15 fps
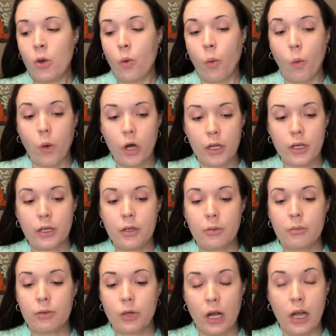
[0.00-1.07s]
one
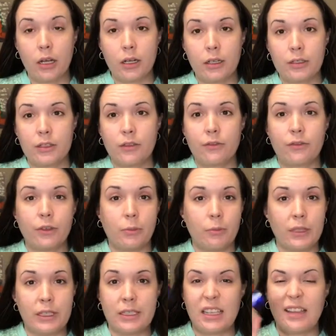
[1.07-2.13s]
product
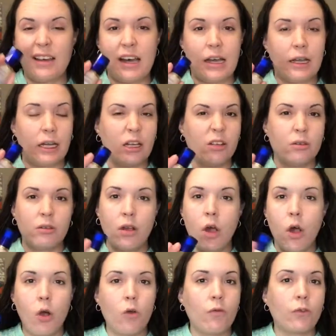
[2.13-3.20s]
from this line
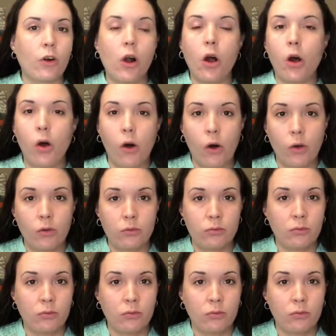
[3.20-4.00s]
overall,